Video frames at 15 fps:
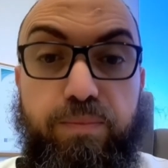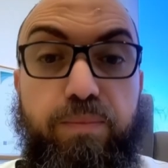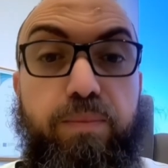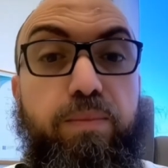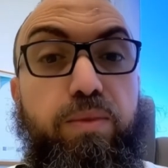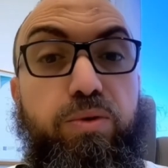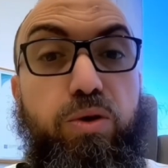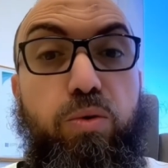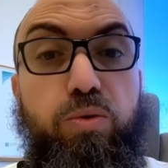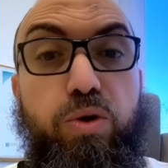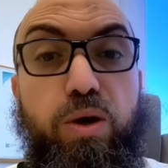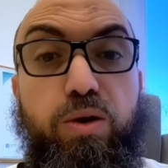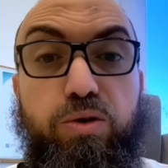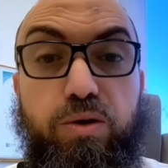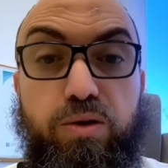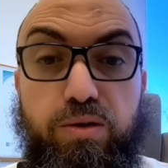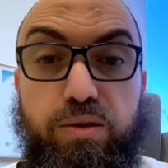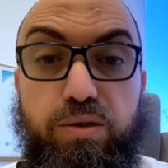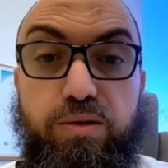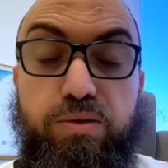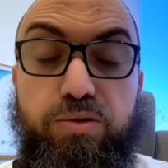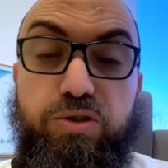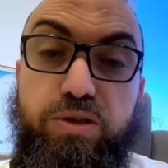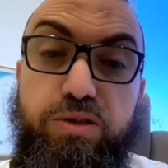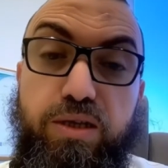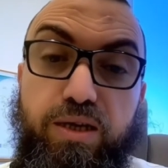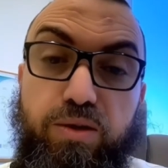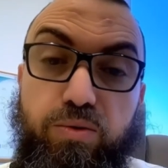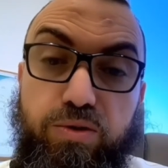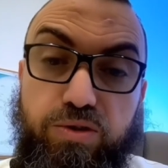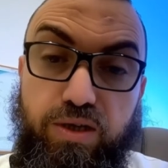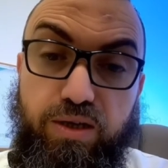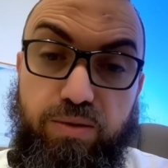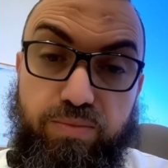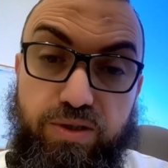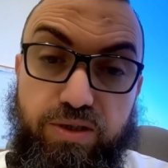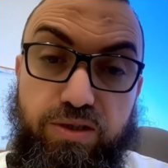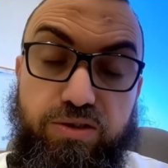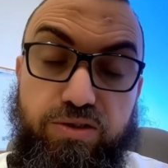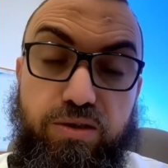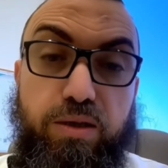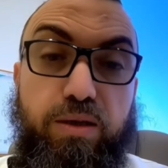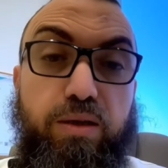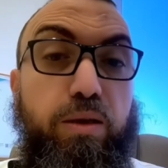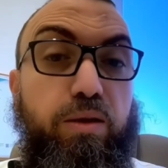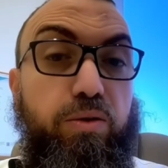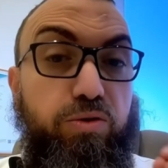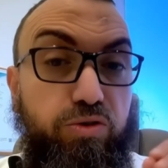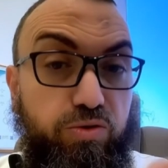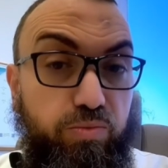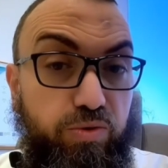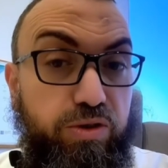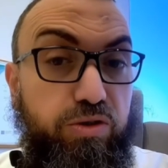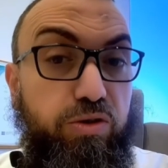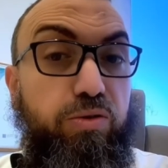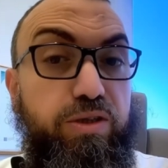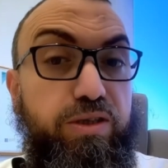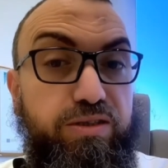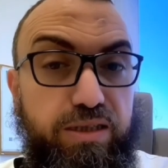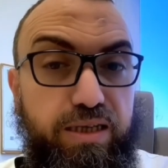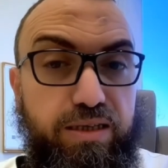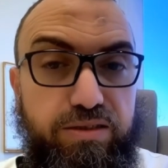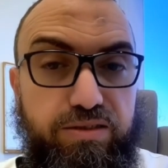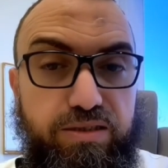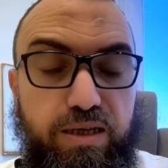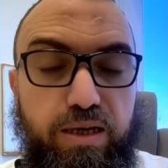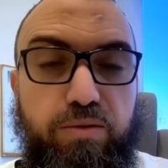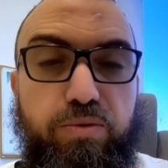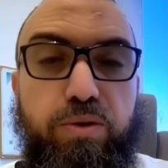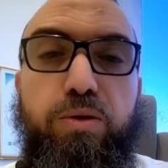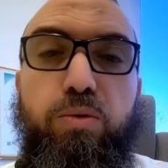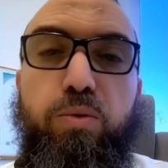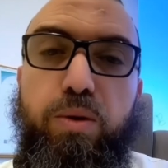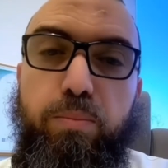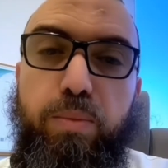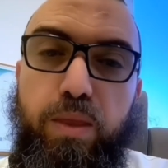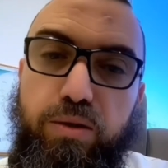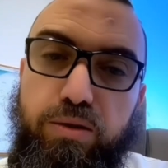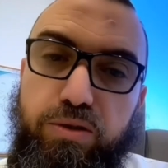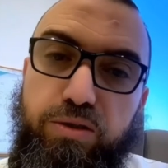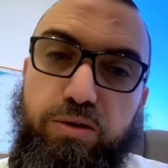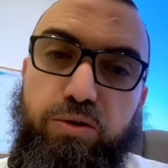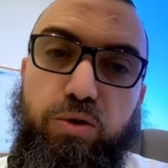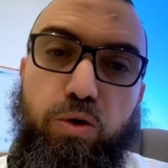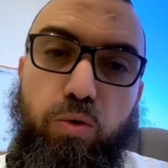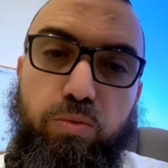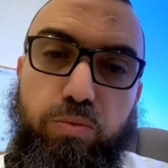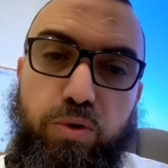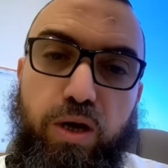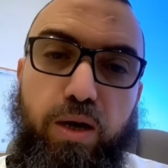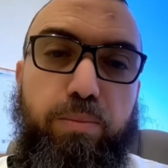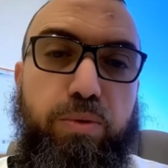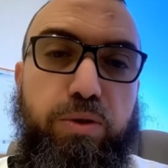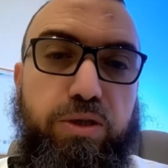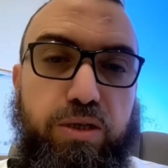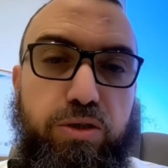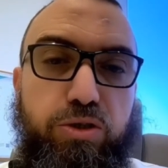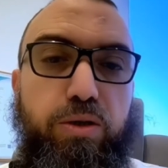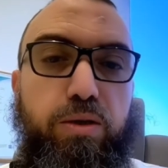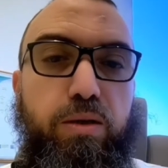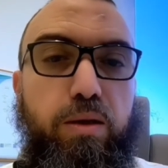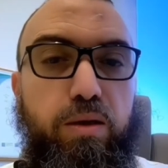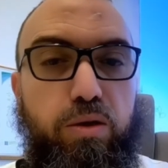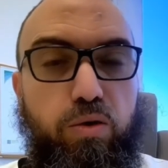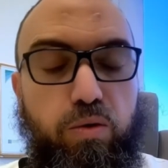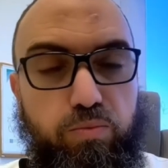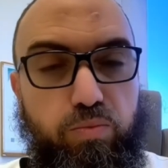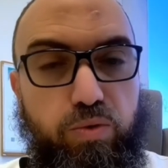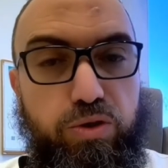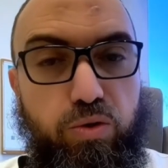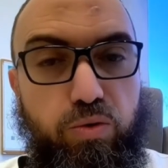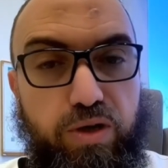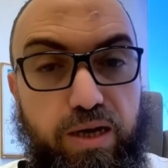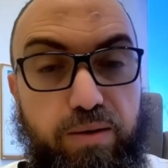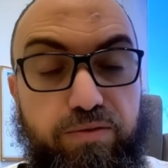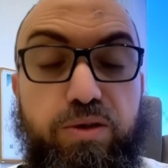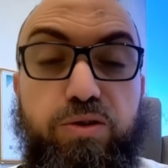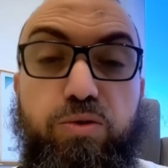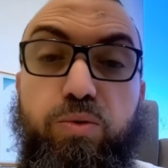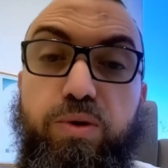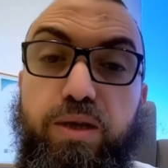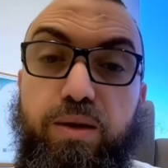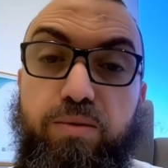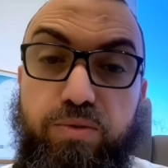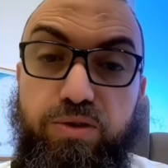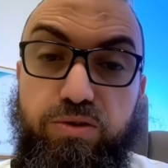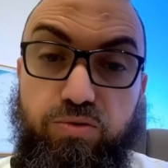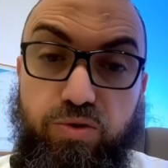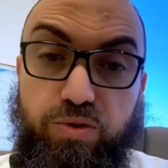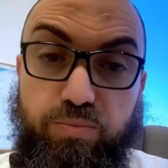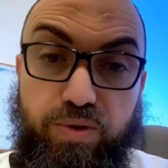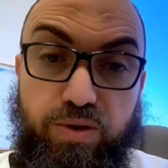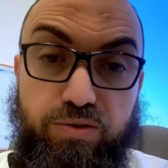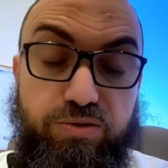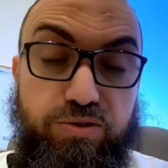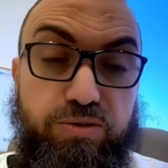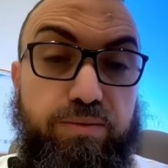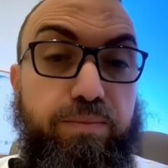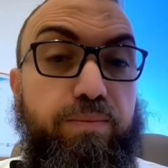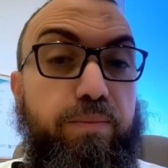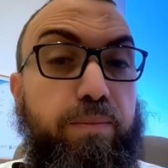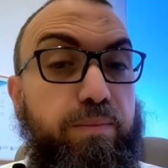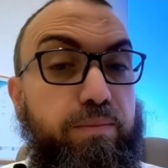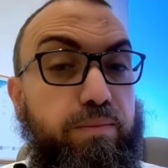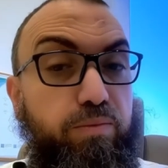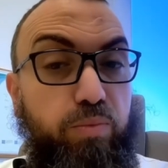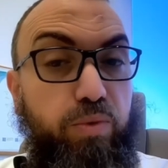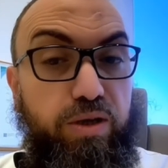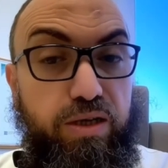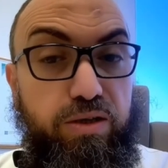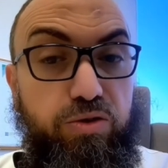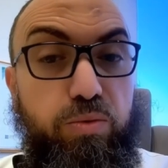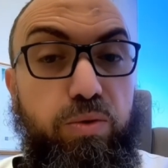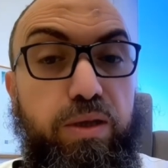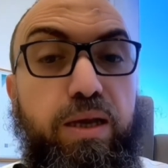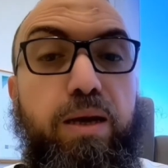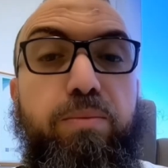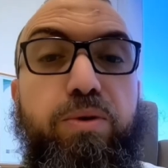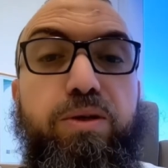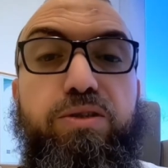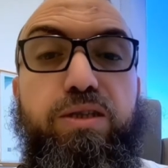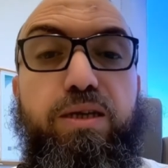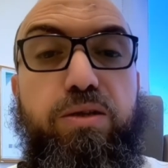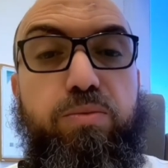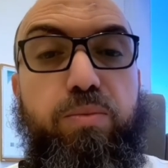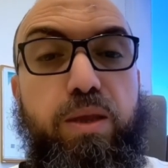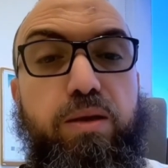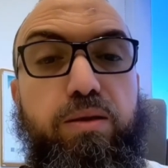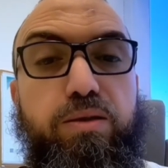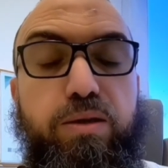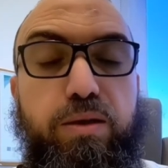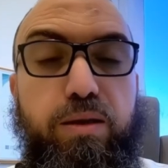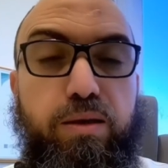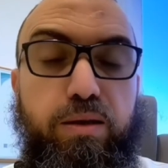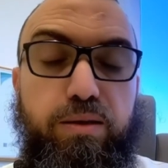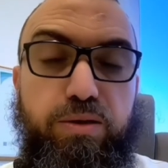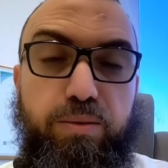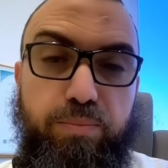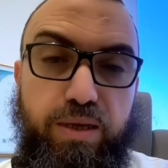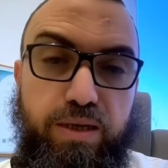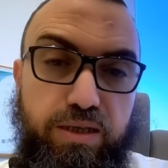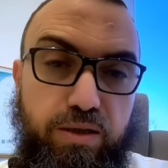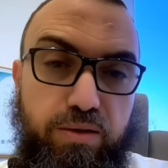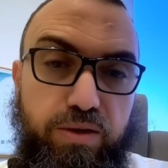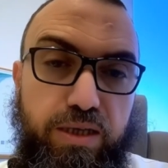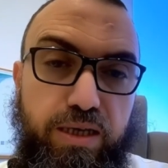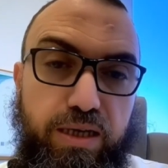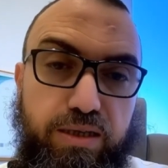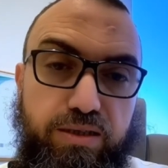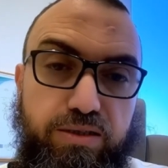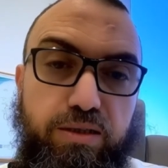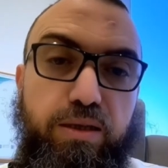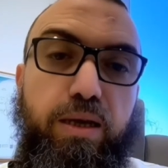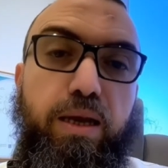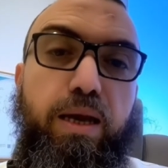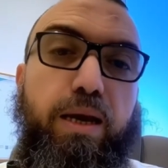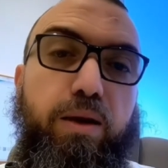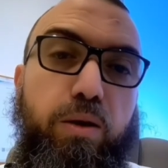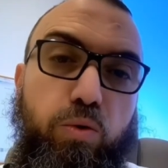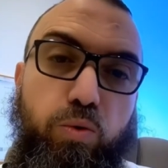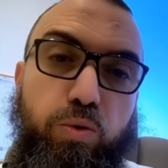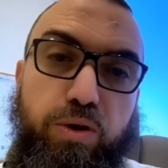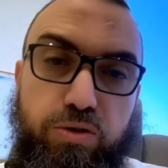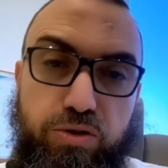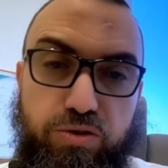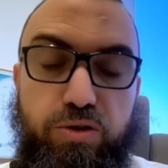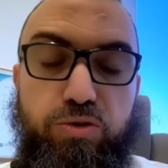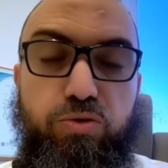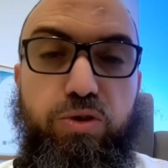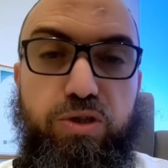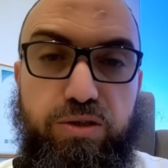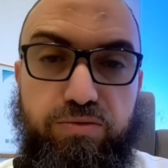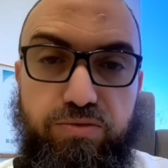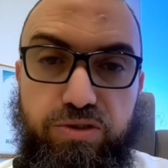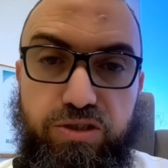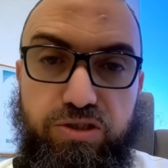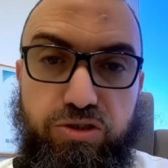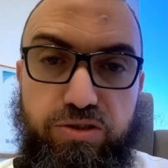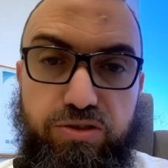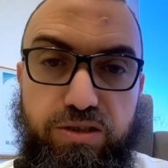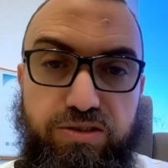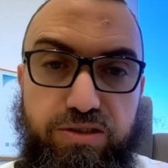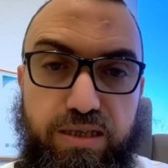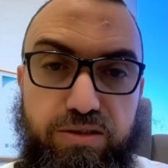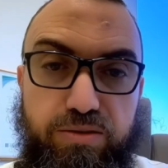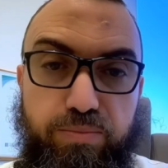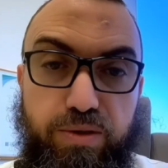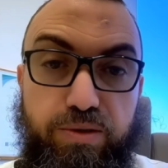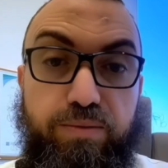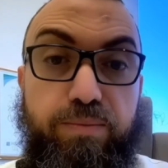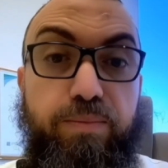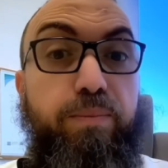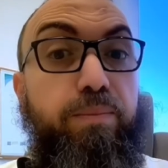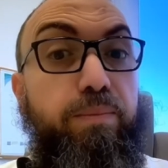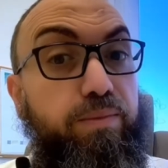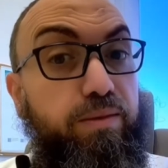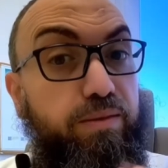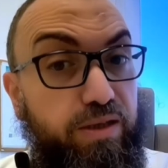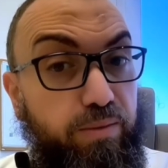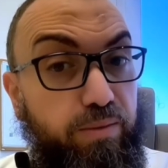So, doctor, just like with diabetes, should we do these tests every 3 months? No, for hypertension, we don't have to do it every 3 months. We can do it every 6 months, depending on the case, and according to the treating physician's assessment. The